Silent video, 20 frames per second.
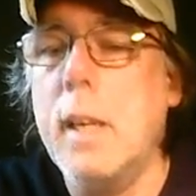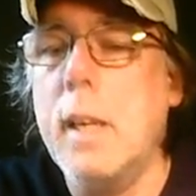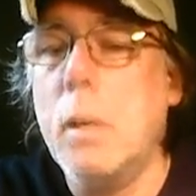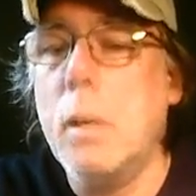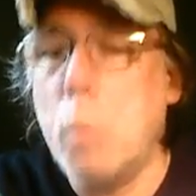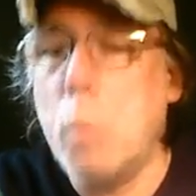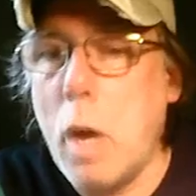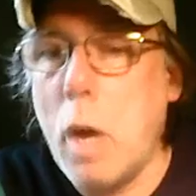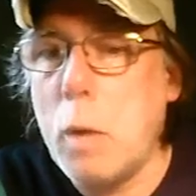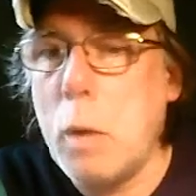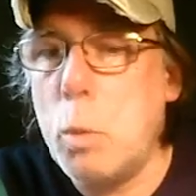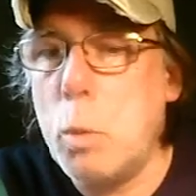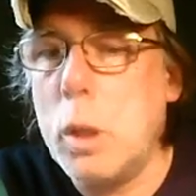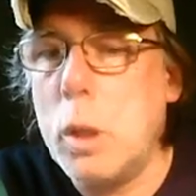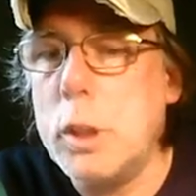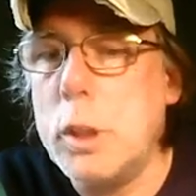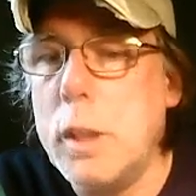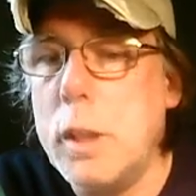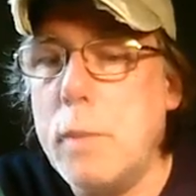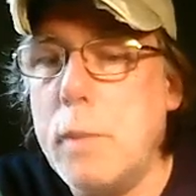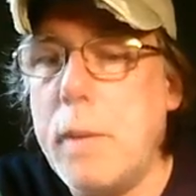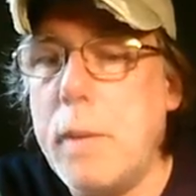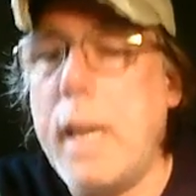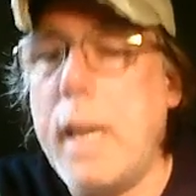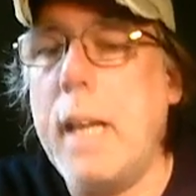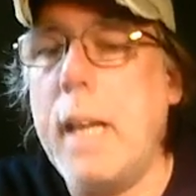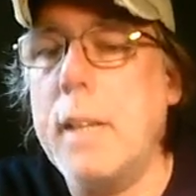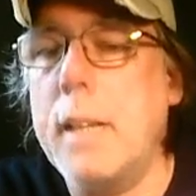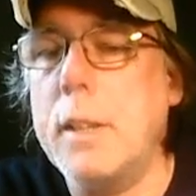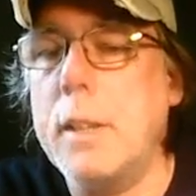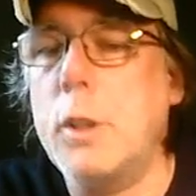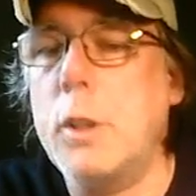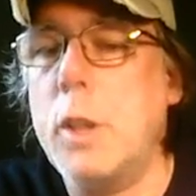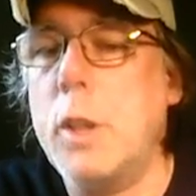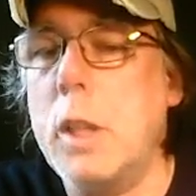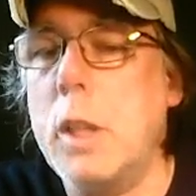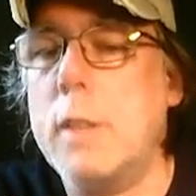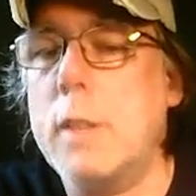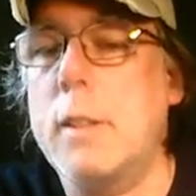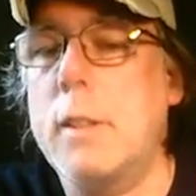rock worship, and the
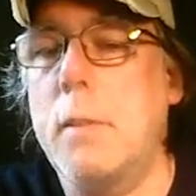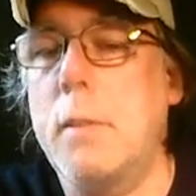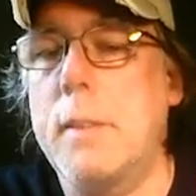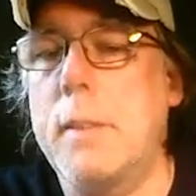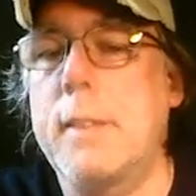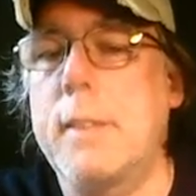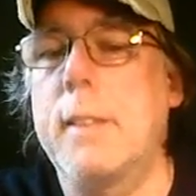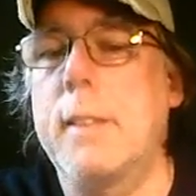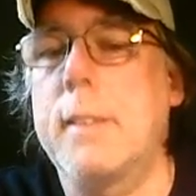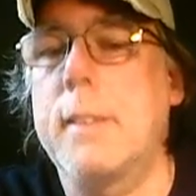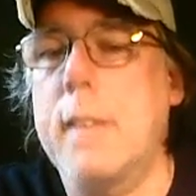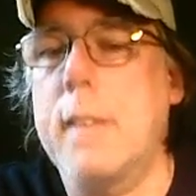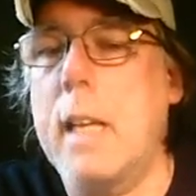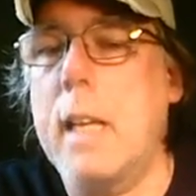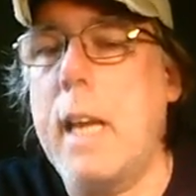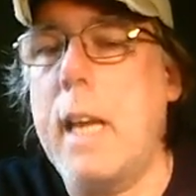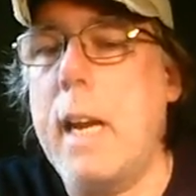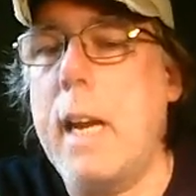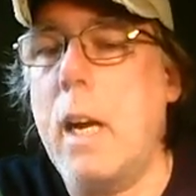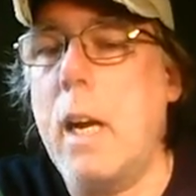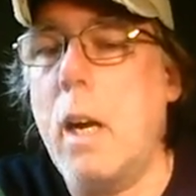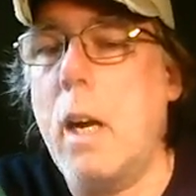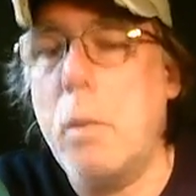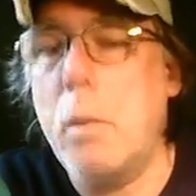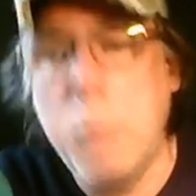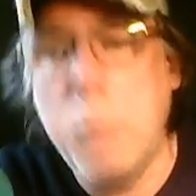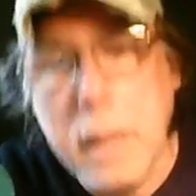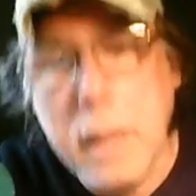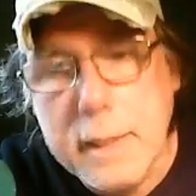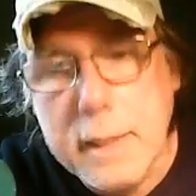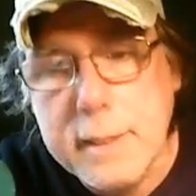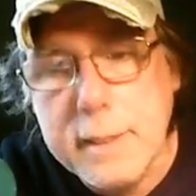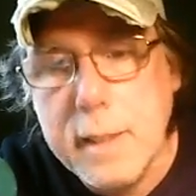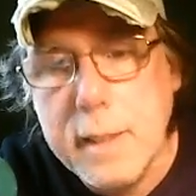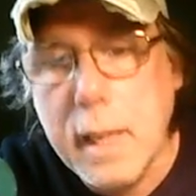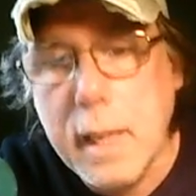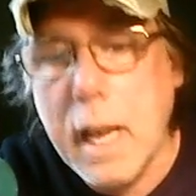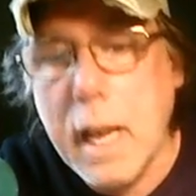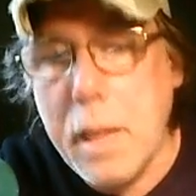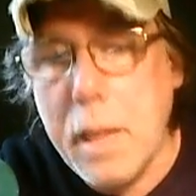church services that I air, plus
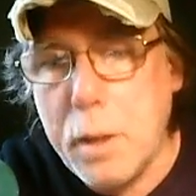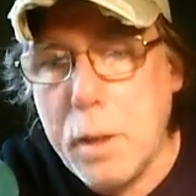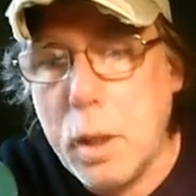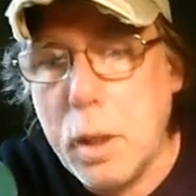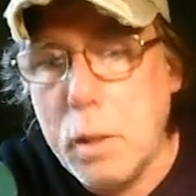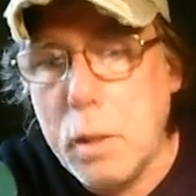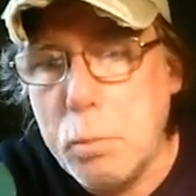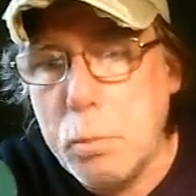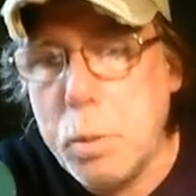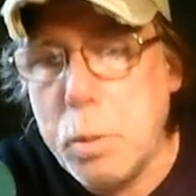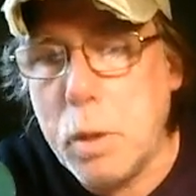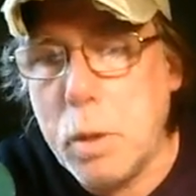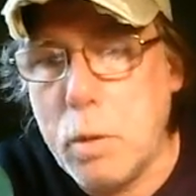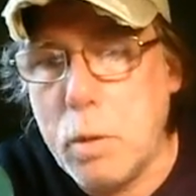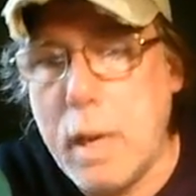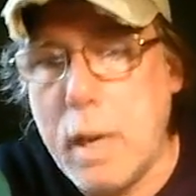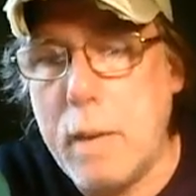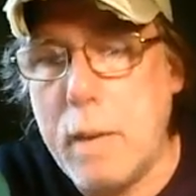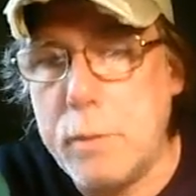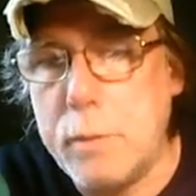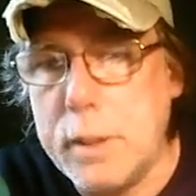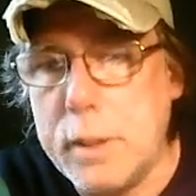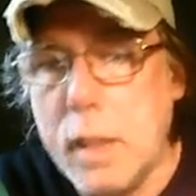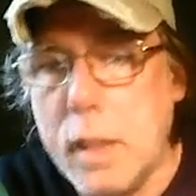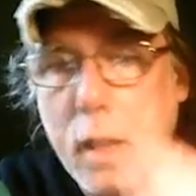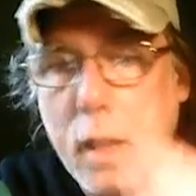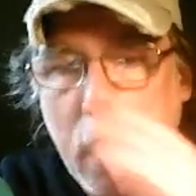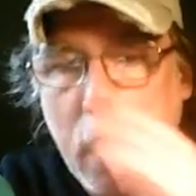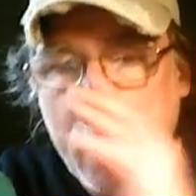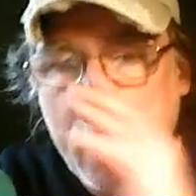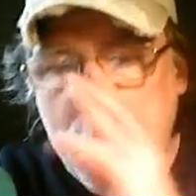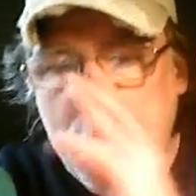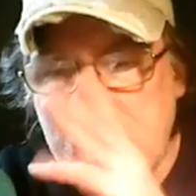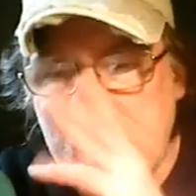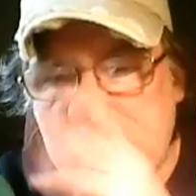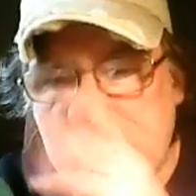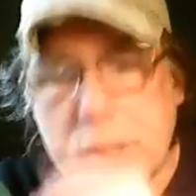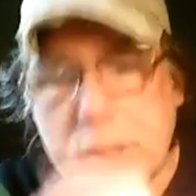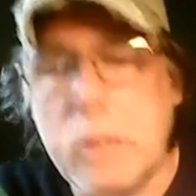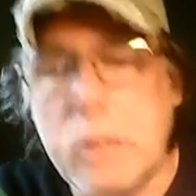other programs of
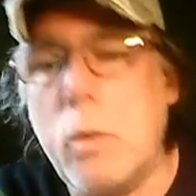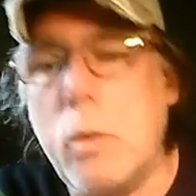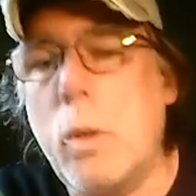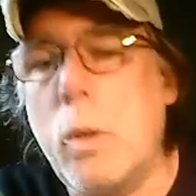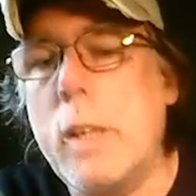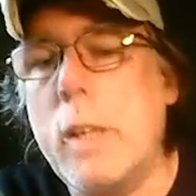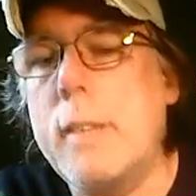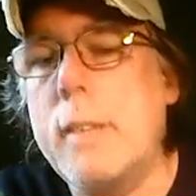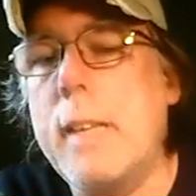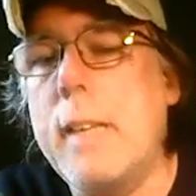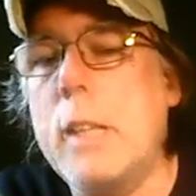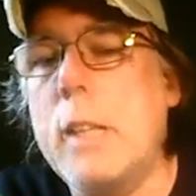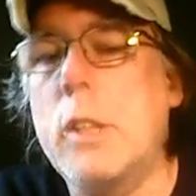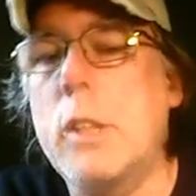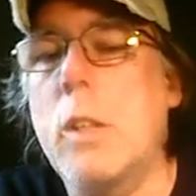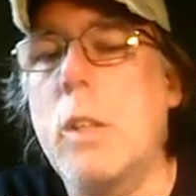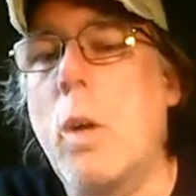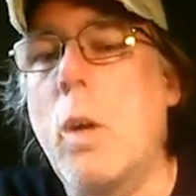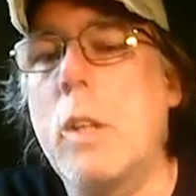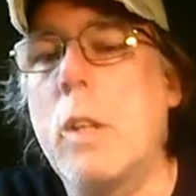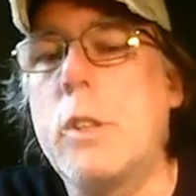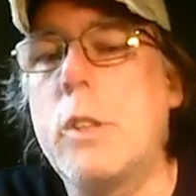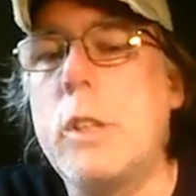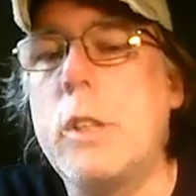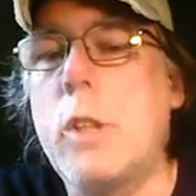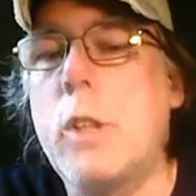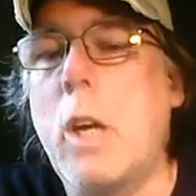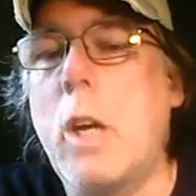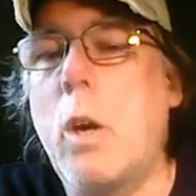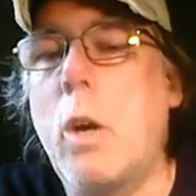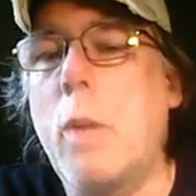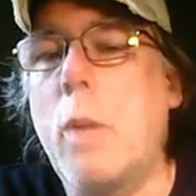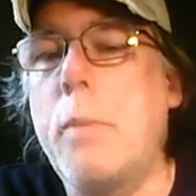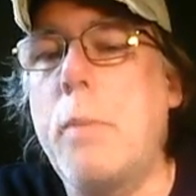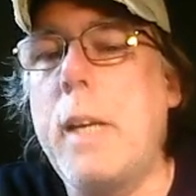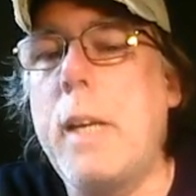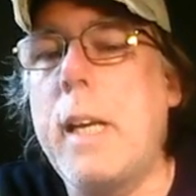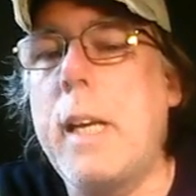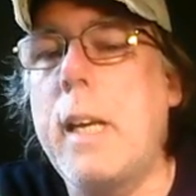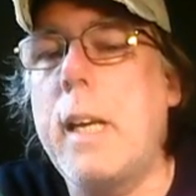Christian orientation on
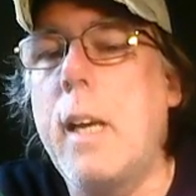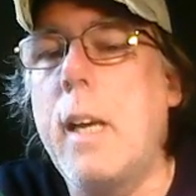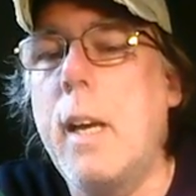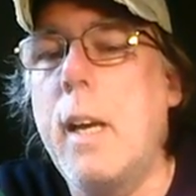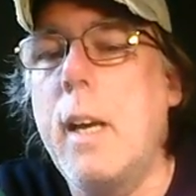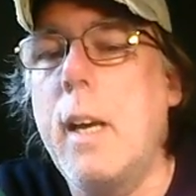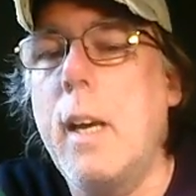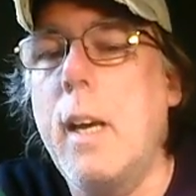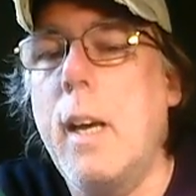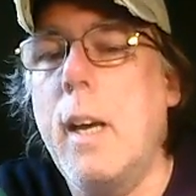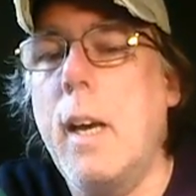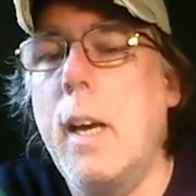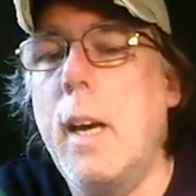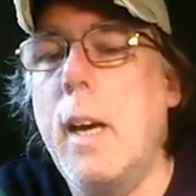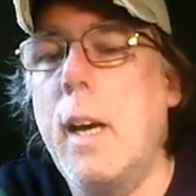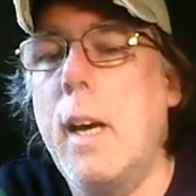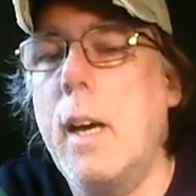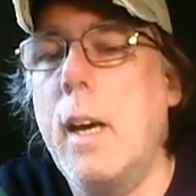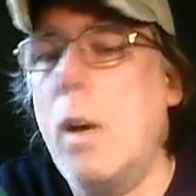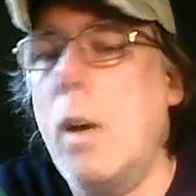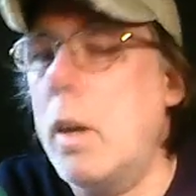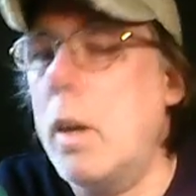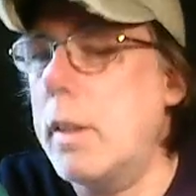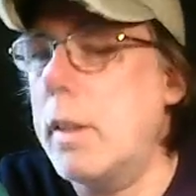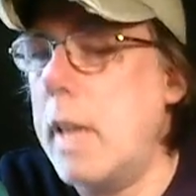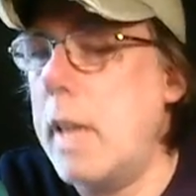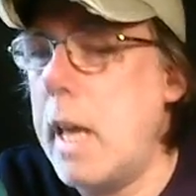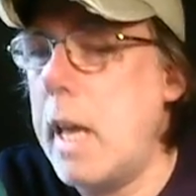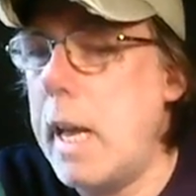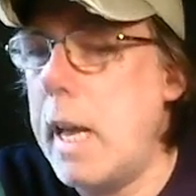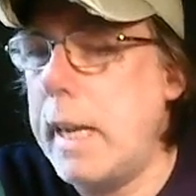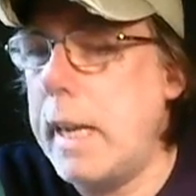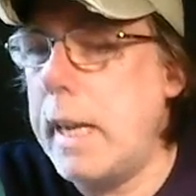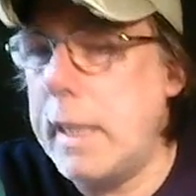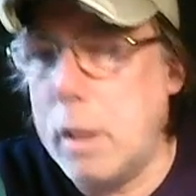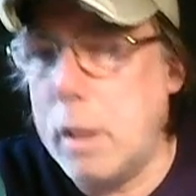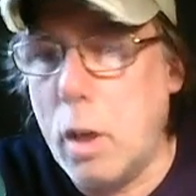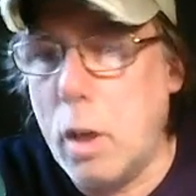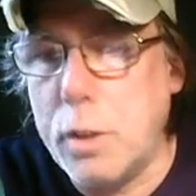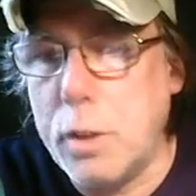GJRB online,
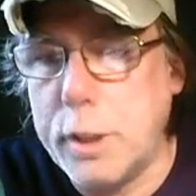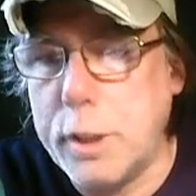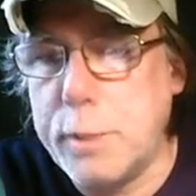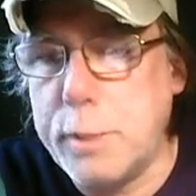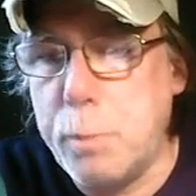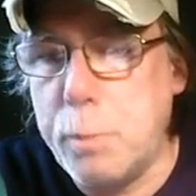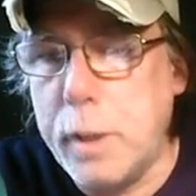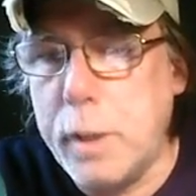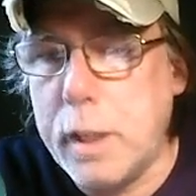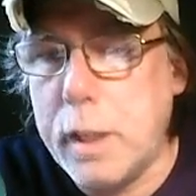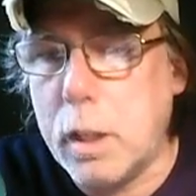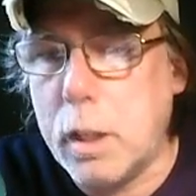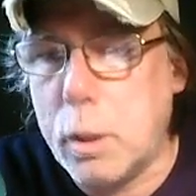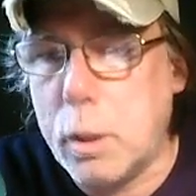and all the Spreaker